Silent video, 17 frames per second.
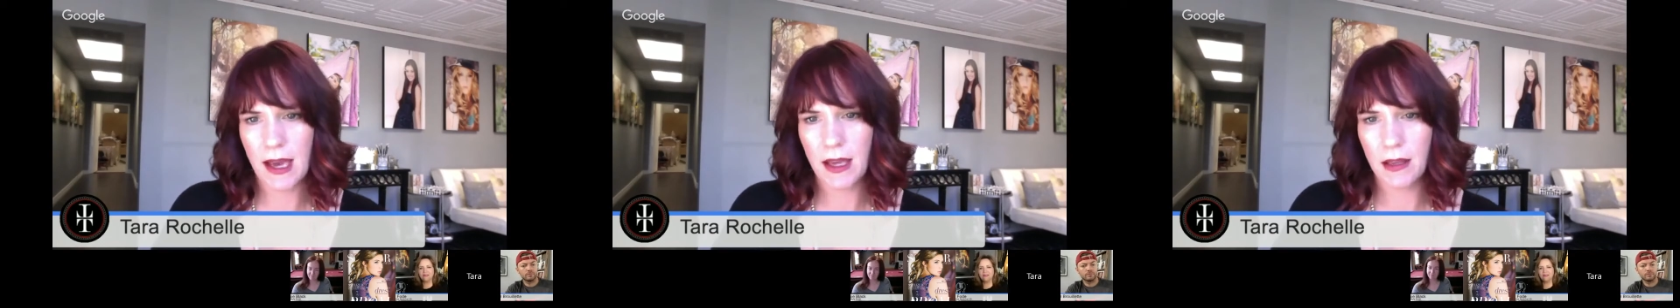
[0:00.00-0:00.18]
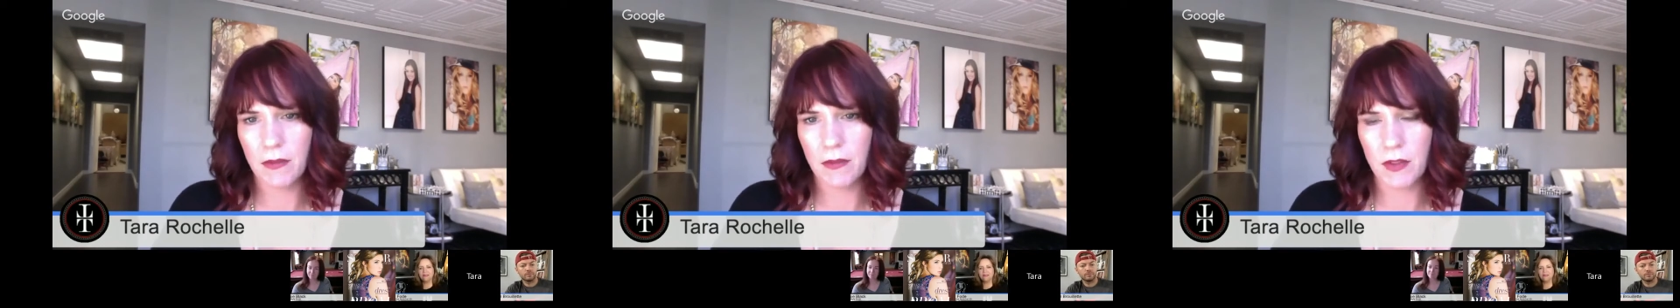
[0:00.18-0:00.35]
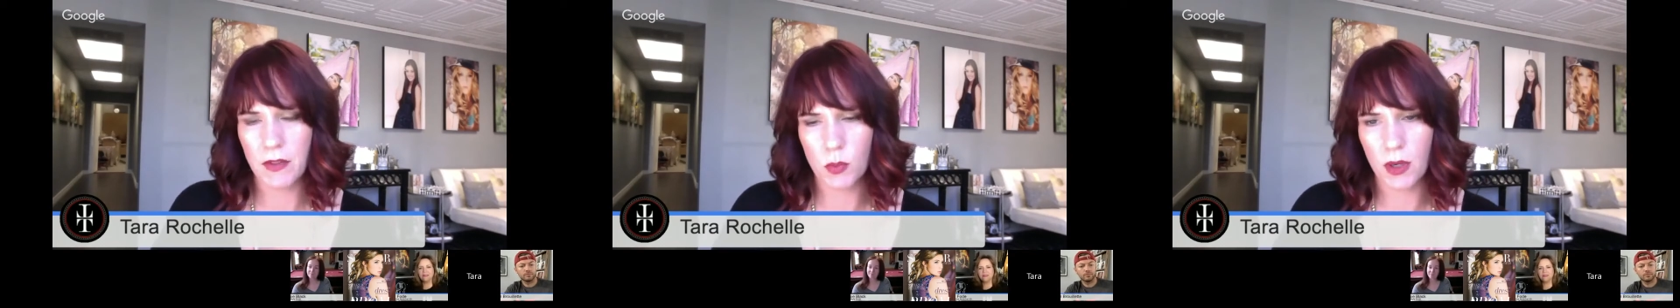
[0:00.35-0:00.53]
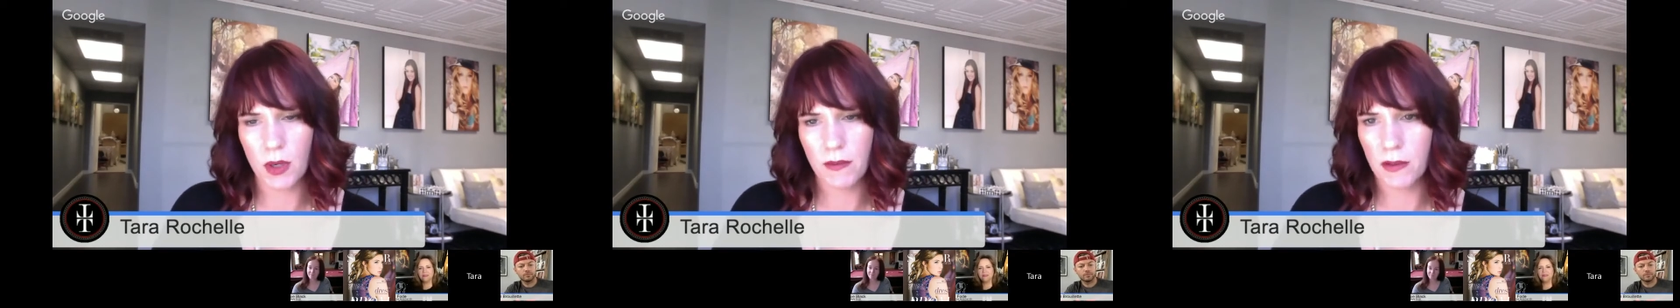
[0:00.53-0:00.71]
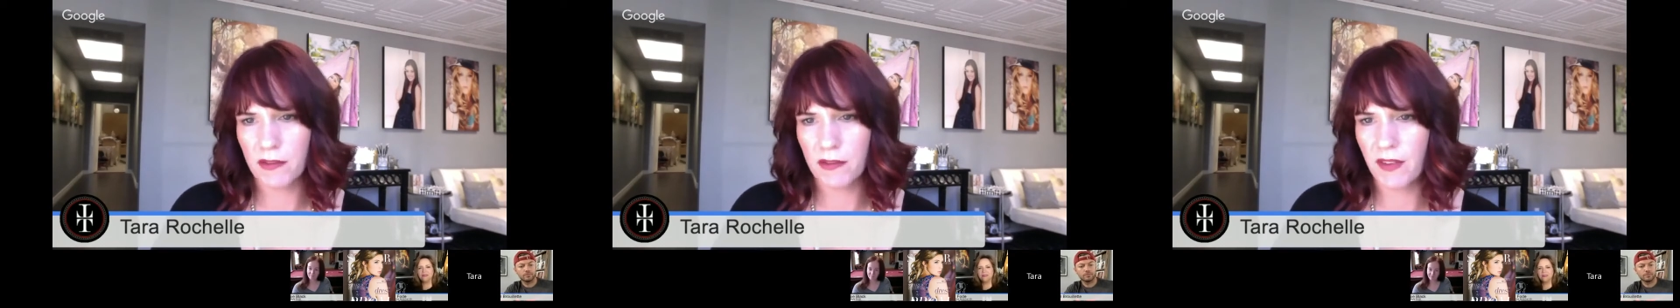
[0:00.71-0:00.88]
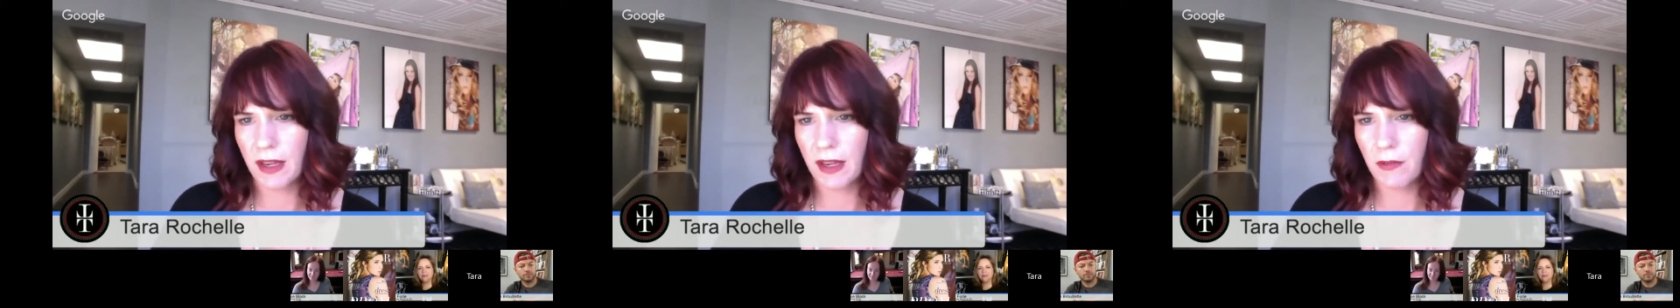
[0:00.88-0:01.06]
If it's one of your
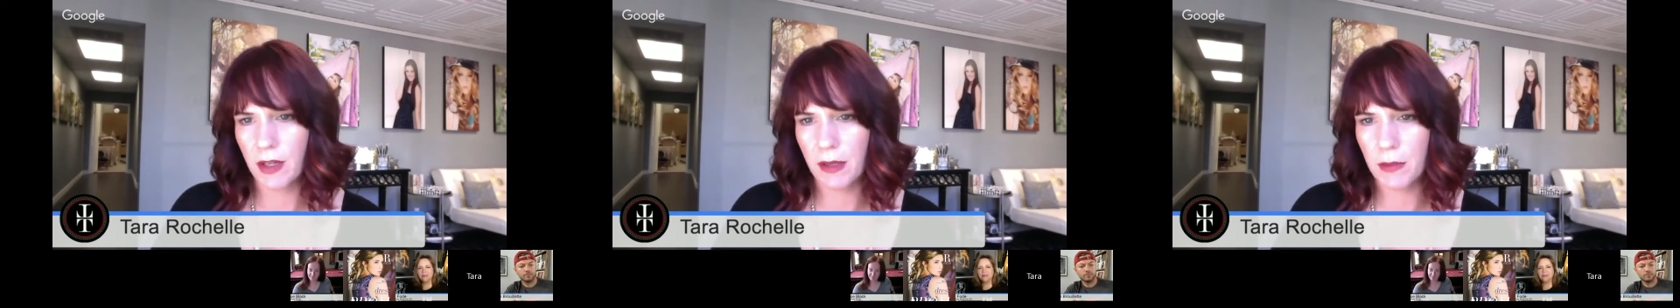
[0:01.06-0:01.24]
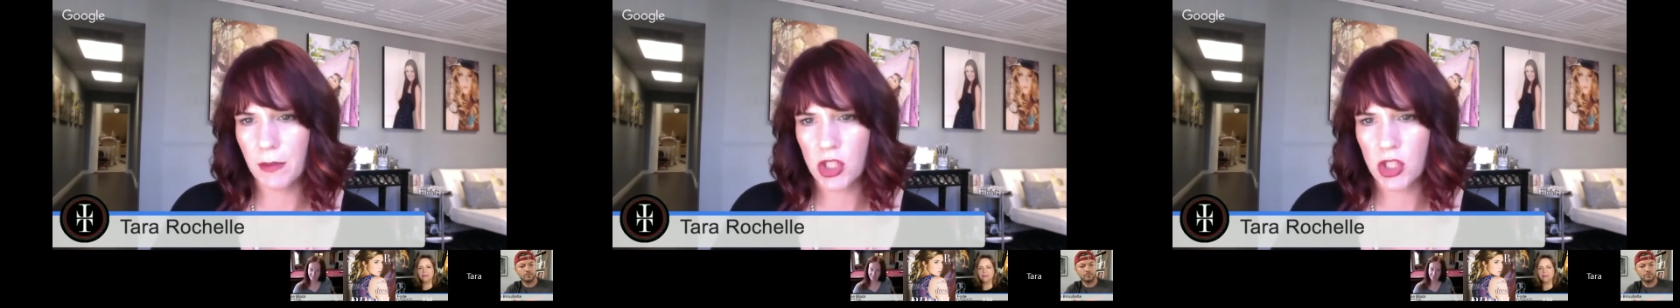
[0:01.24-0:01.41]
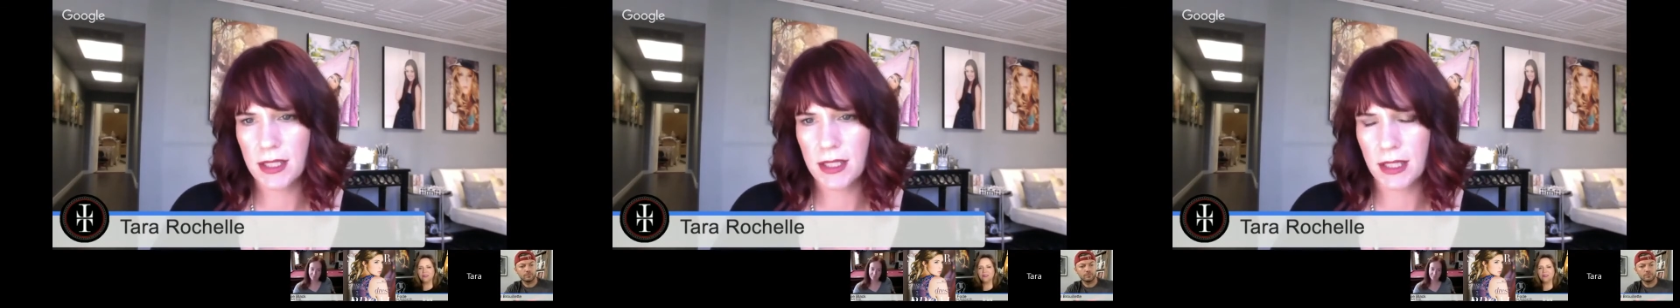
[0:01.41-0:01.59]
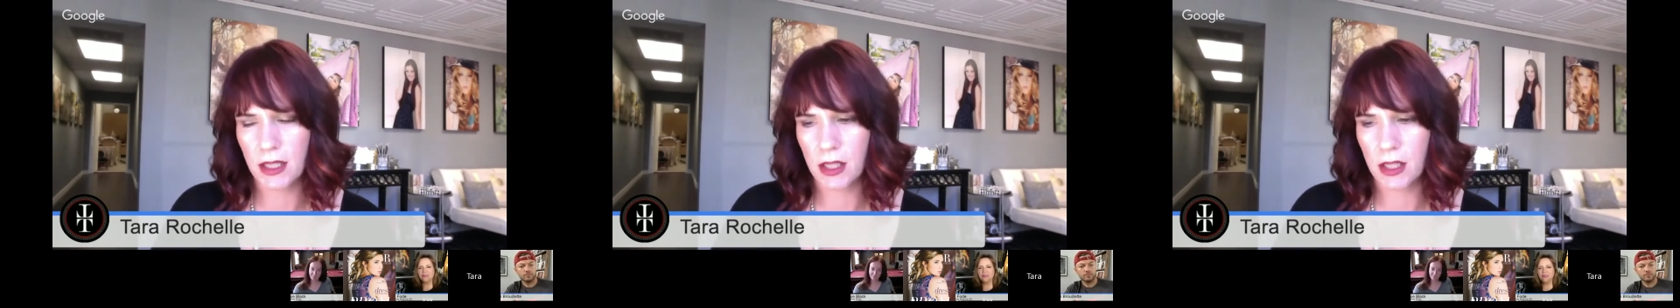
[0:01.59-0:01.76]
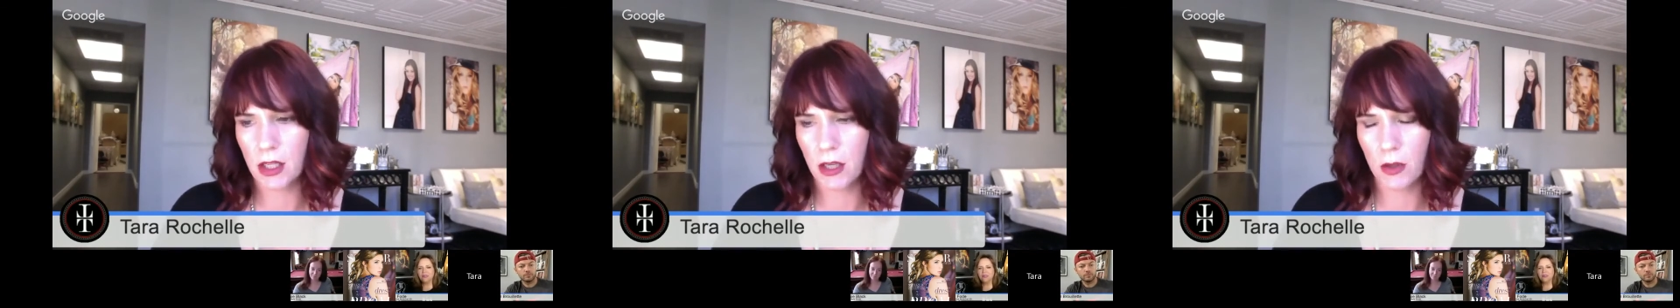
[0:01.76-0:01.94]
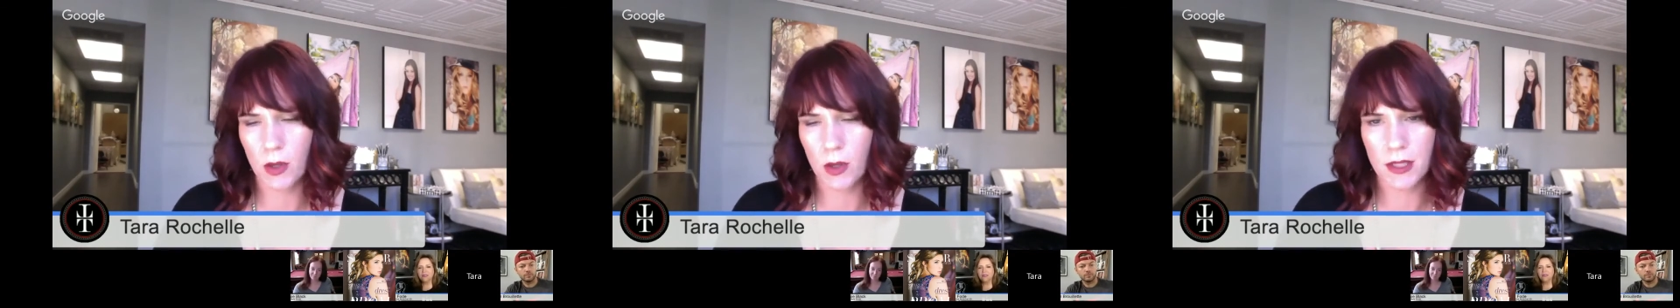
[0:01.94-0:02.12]
favorite images that could go
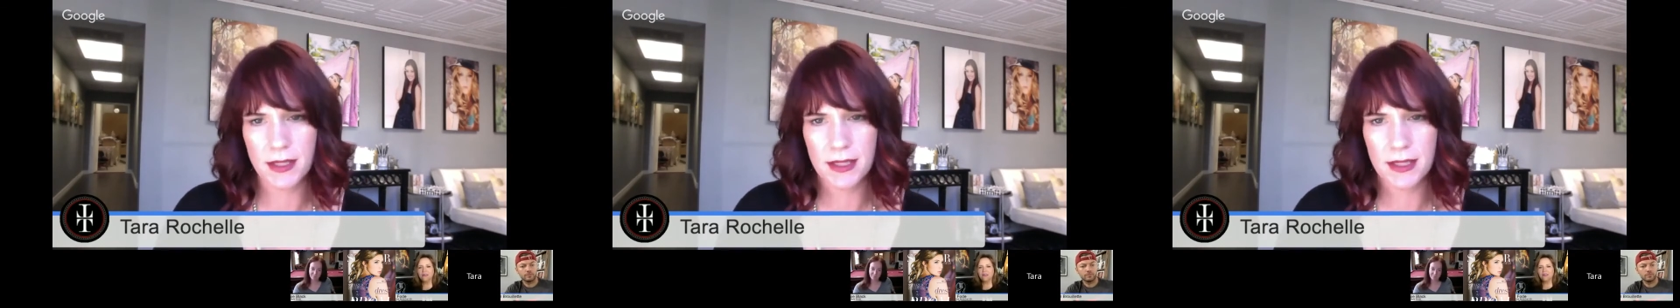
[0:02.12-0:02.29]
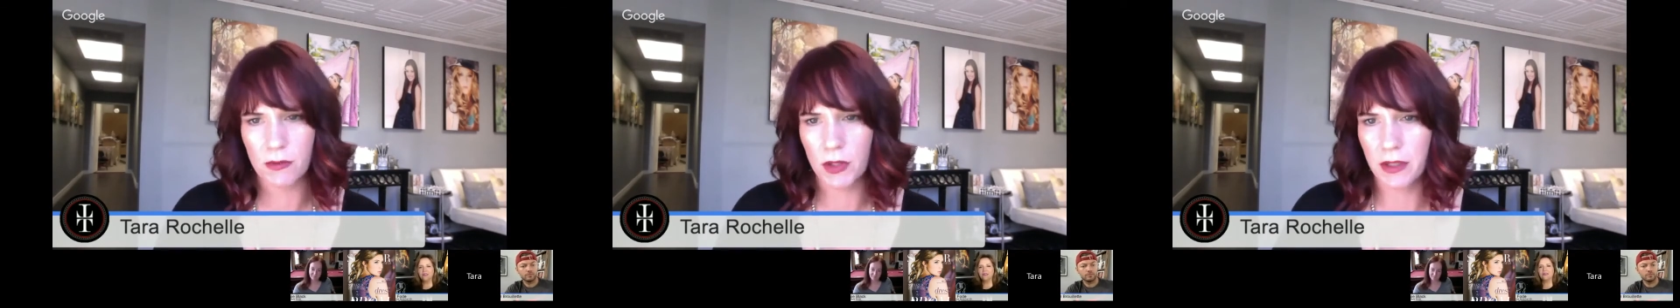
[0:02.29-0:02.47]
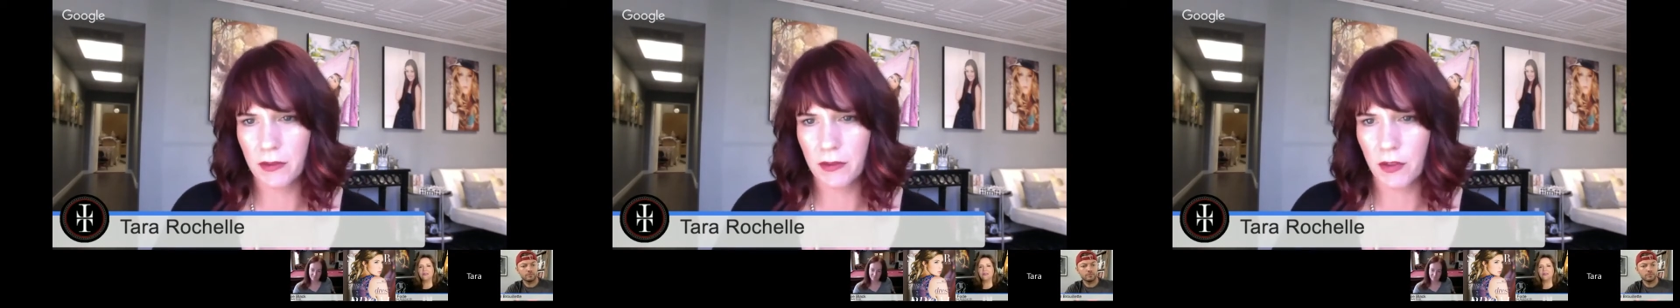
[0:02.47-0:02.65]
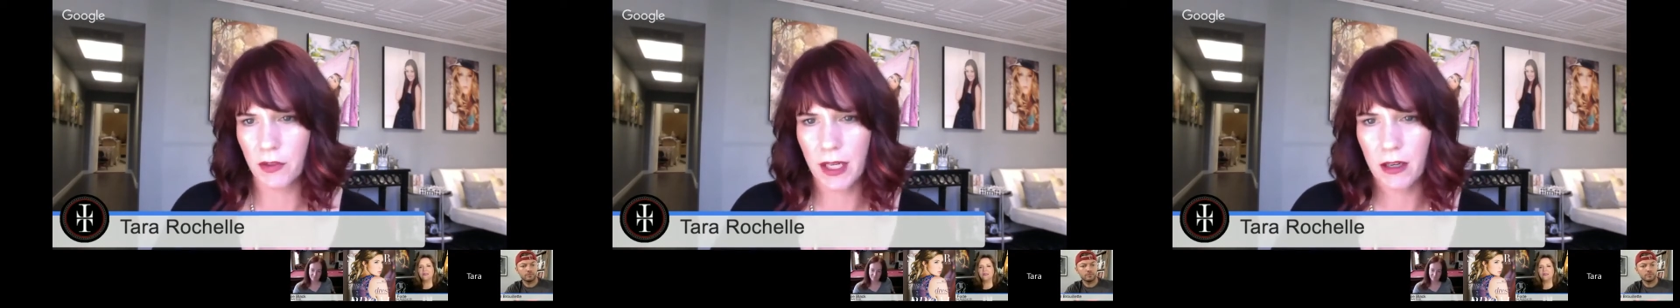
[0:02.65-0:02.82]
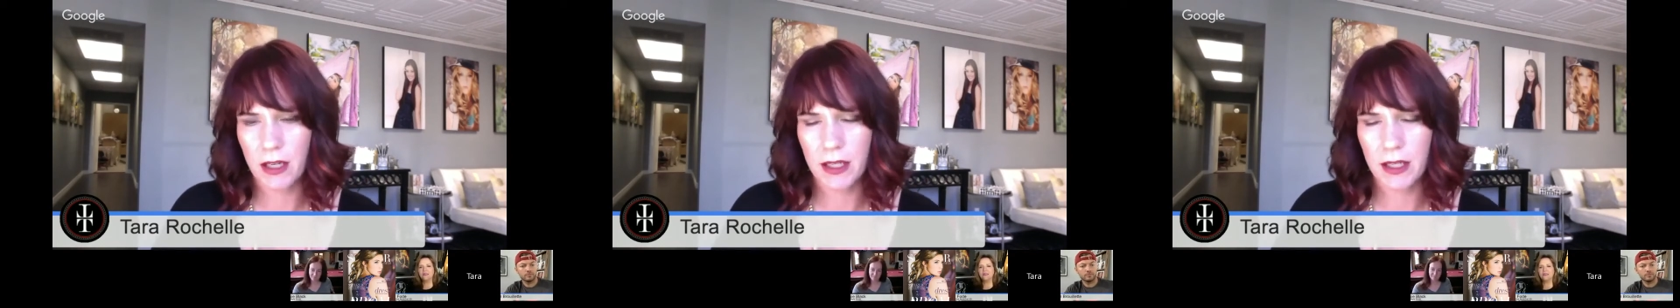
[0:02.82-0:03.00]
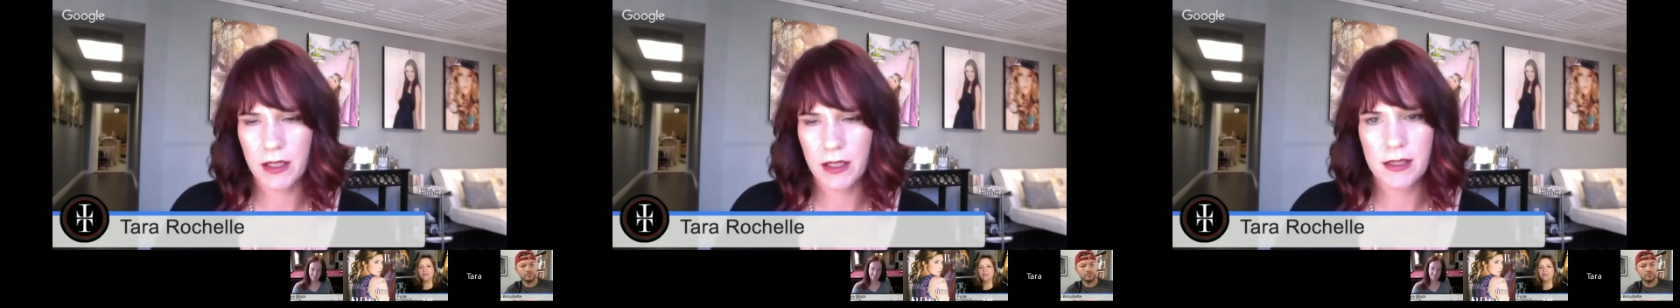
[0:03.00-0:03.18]
on several different
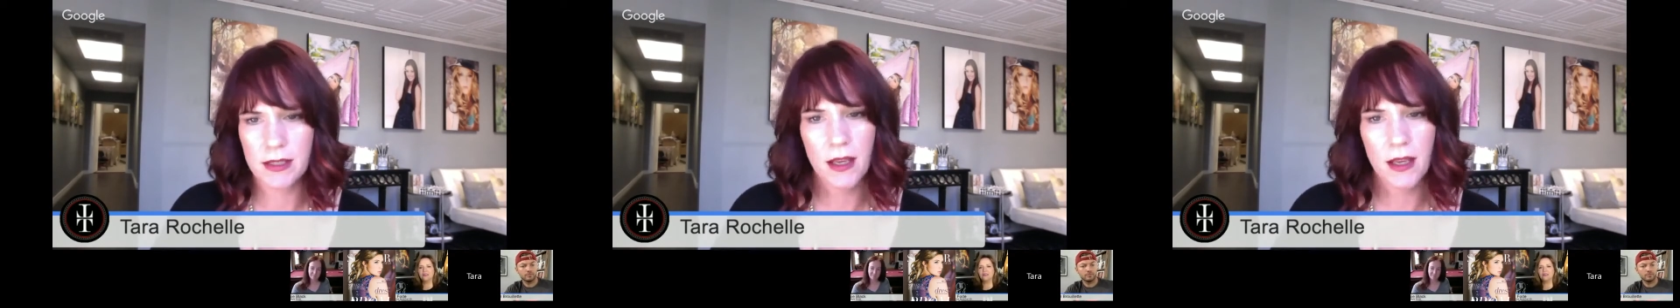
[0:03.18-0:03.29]
areas,